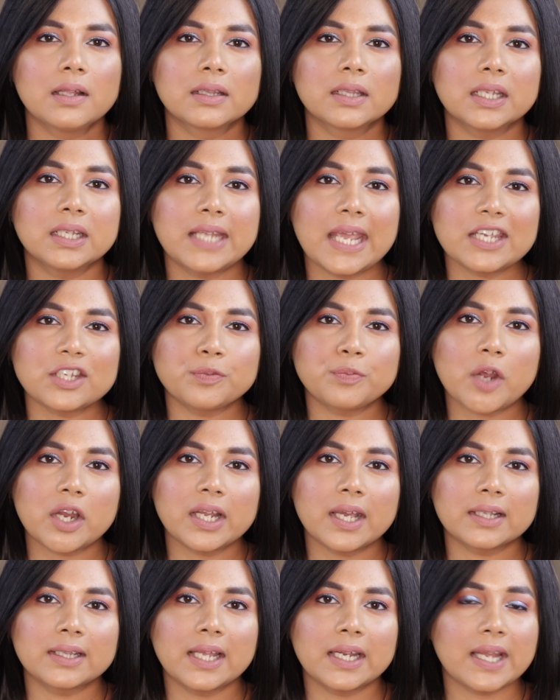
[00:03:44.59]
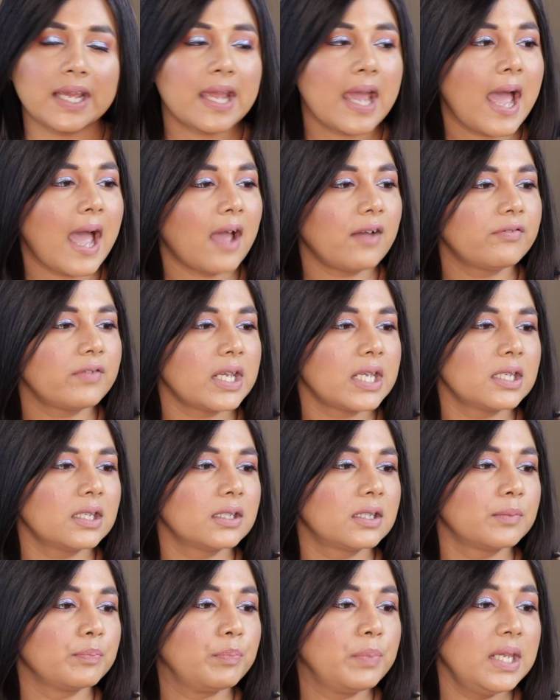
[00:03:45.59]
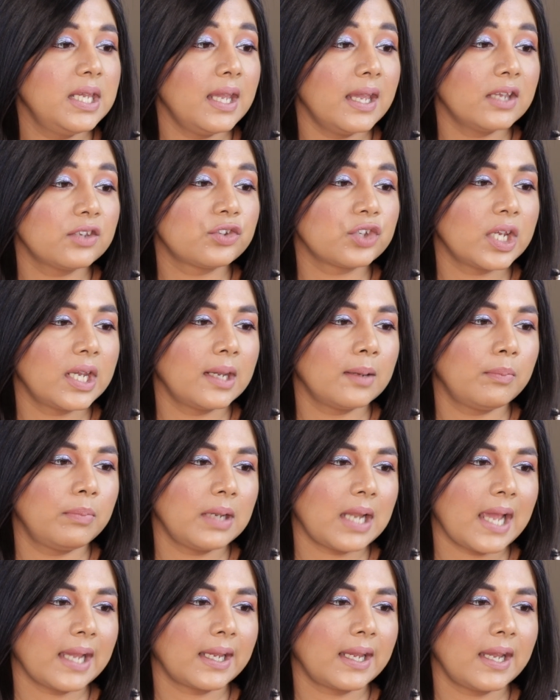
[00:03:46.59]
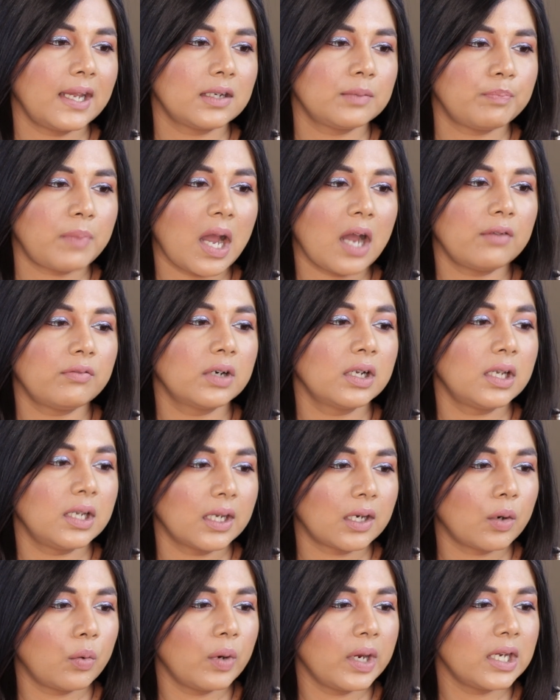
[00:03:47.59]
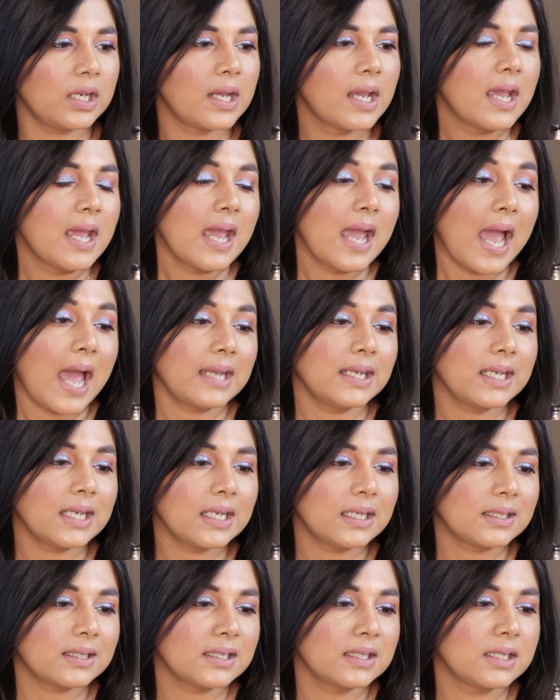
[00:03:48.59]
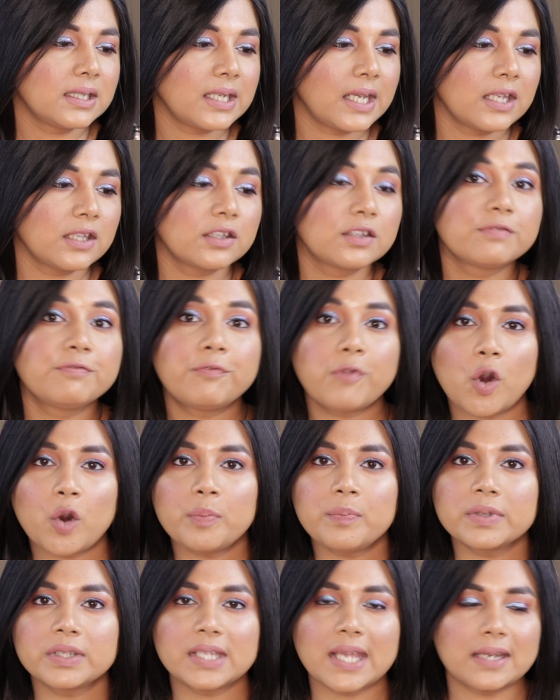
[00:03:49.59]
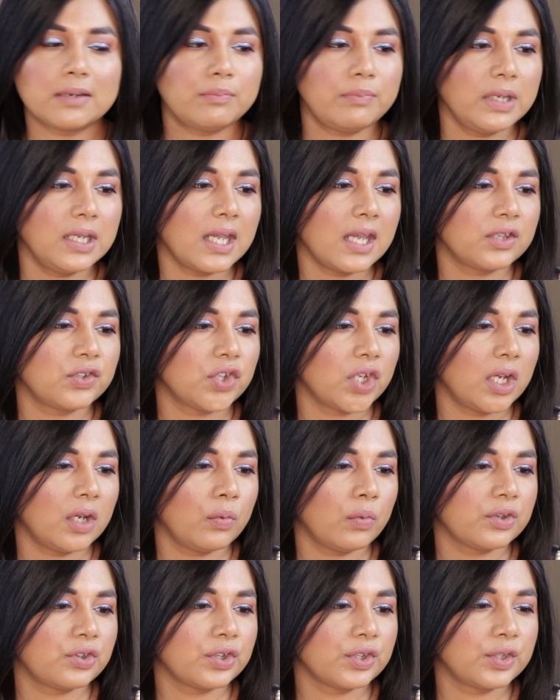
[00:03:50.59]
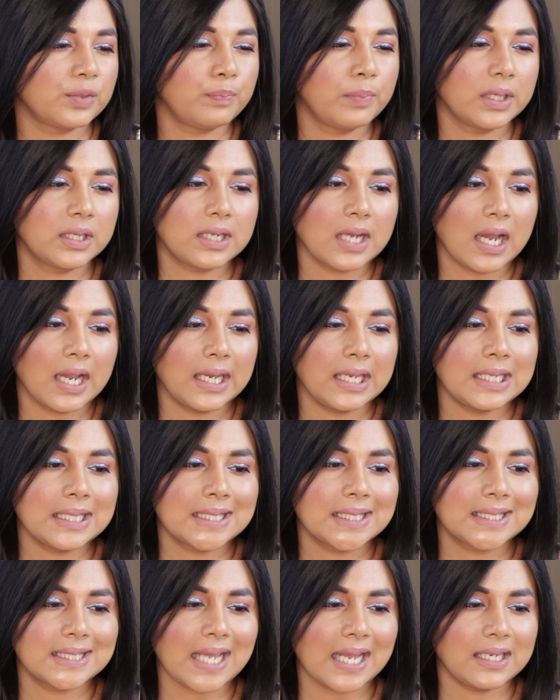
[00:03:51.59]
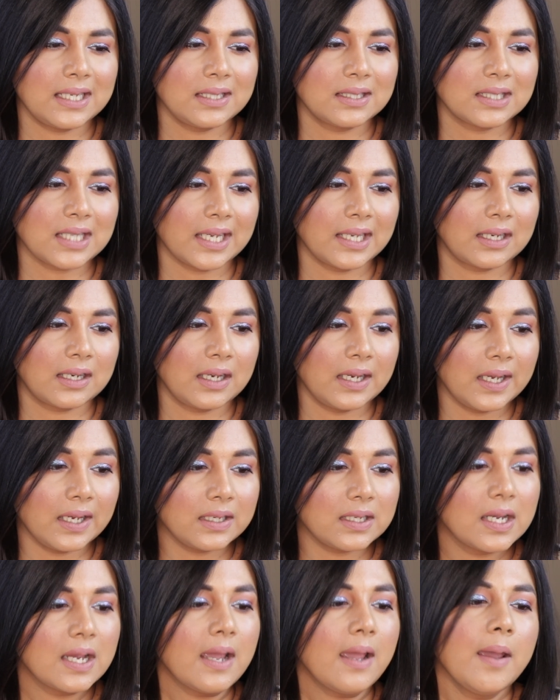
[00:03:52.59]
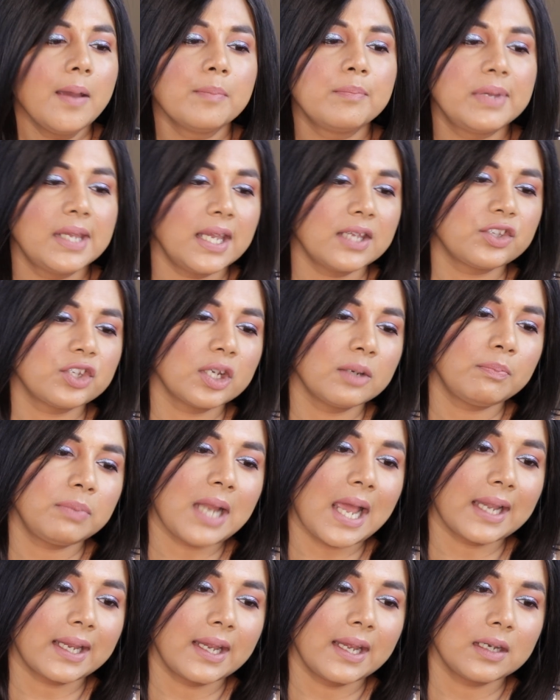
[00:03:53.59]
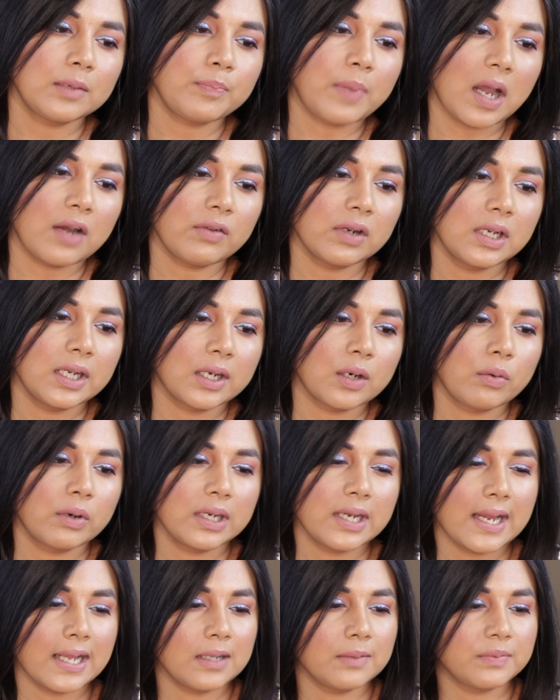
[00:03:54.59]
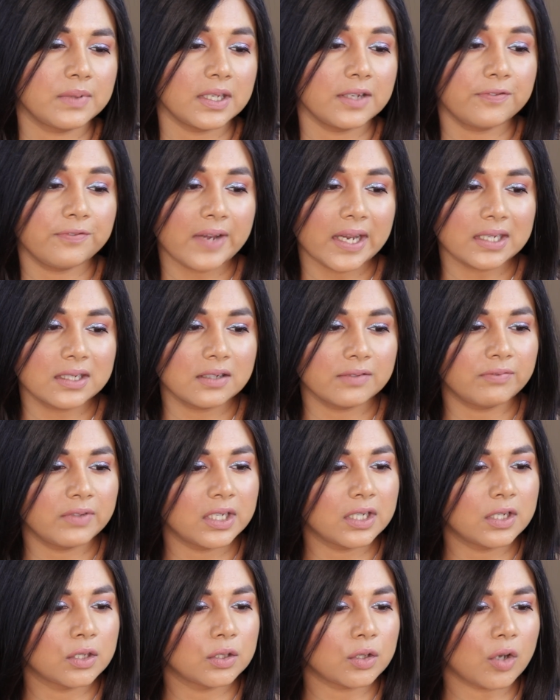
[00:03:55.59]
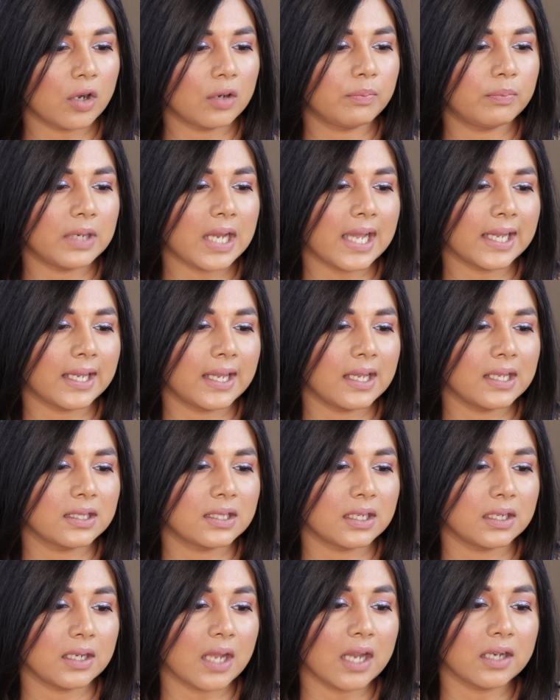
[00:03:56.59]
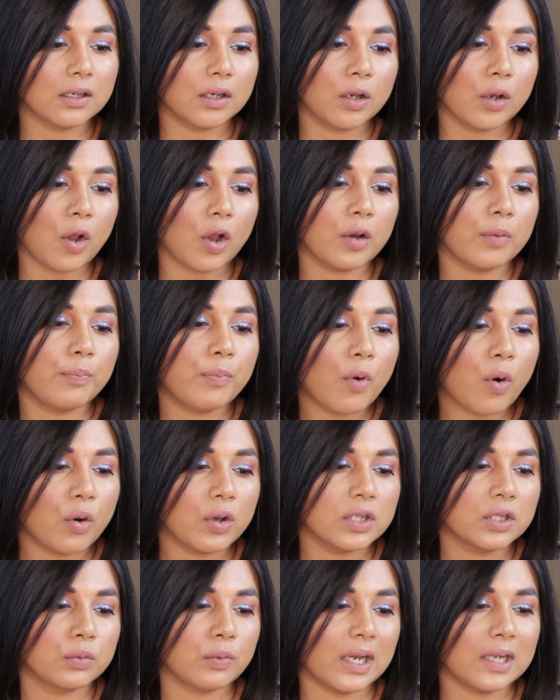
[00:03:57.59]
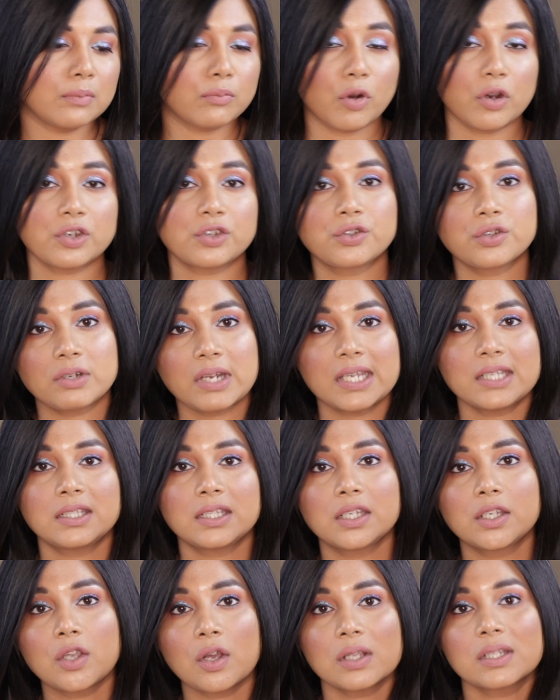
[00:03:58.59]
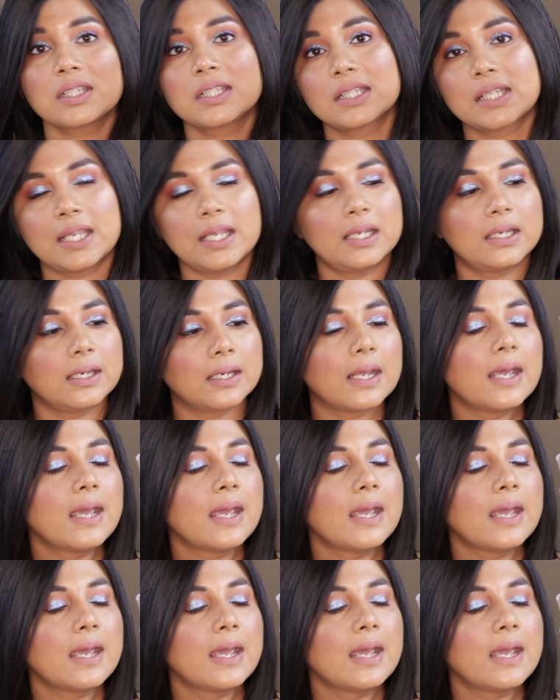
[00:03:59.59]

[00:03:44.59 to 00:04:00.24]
The next product that I have is BHA Blackhead Power Liquid, and it contains 4% BHA, which is betaine salicylate. BHA Blackhead Power Liquid helps effectively dissolve blackheads and unclog pores while moisturizing your skin.